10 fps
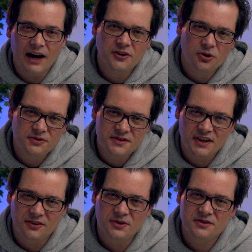I noticed
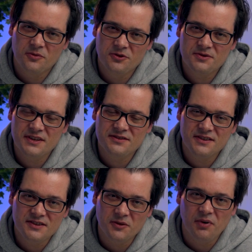that there is some
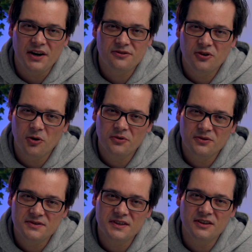resistance in the Python
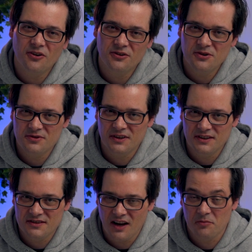community on using
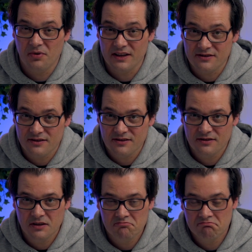design patterns.
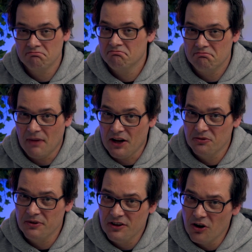I
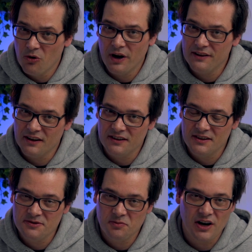don't really know why that
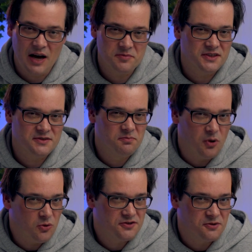is. Perhaps it's
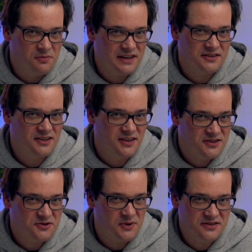post-traumatic
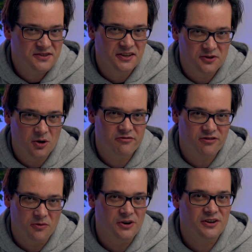stress syndrome
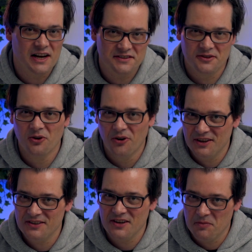from when you had to learn
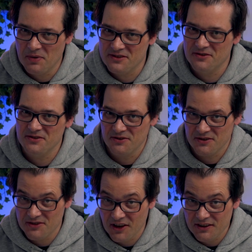design patterns in your
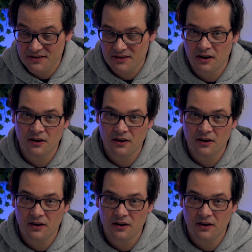studies.